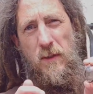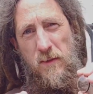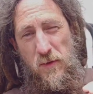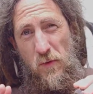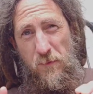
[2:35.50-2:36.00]

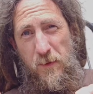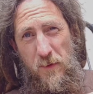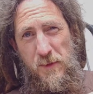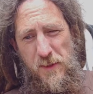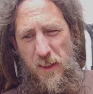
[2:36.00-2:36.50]
sort of
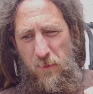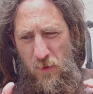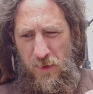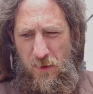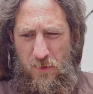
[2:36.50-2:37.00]
feel the same,
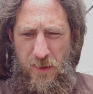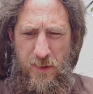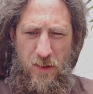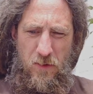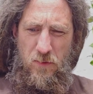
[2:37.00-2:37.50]
although I
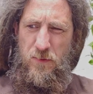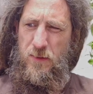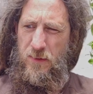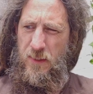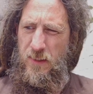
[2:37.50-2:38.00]
know
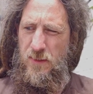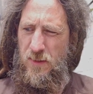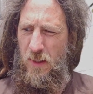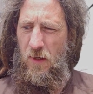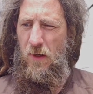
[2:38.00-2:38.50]
that
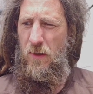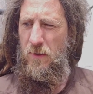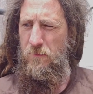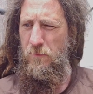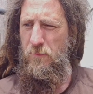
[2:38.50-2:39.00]
these are